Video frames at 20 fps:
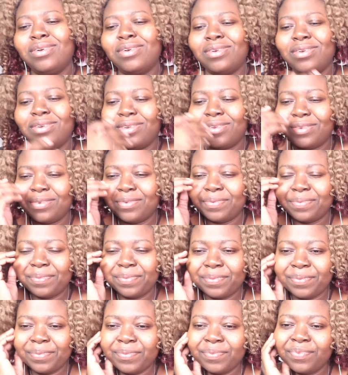
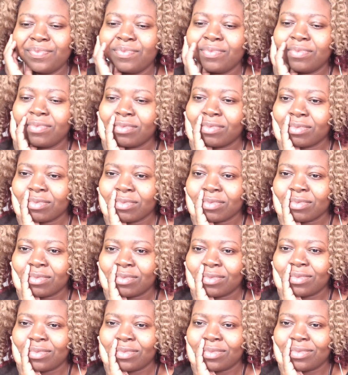
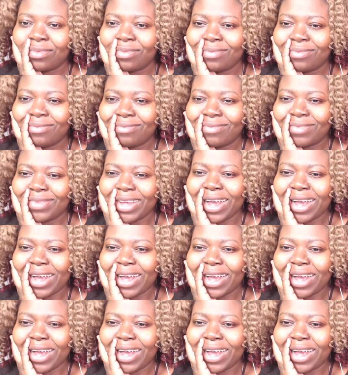Nothing is said.